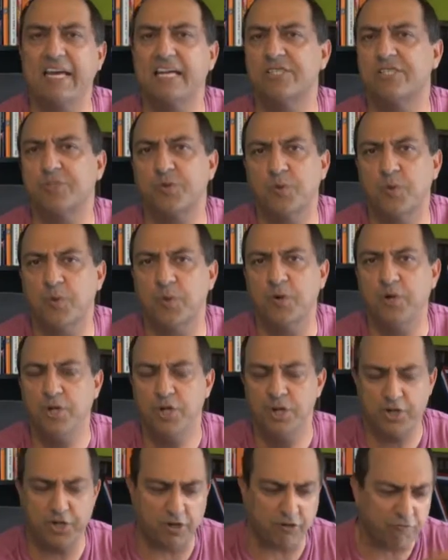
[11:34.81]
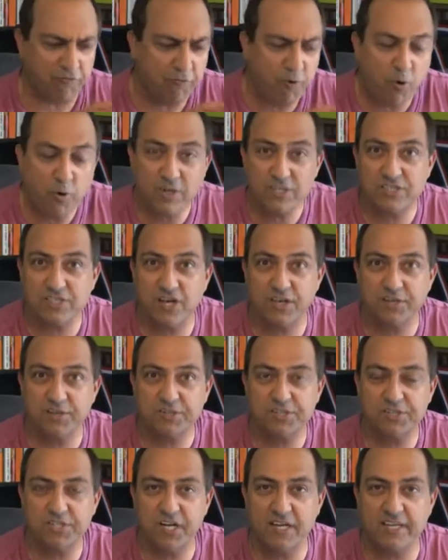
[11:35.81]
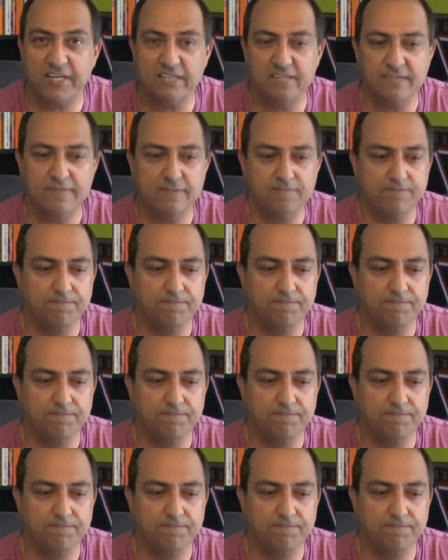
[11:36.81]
at school. You're going to focus on your studies.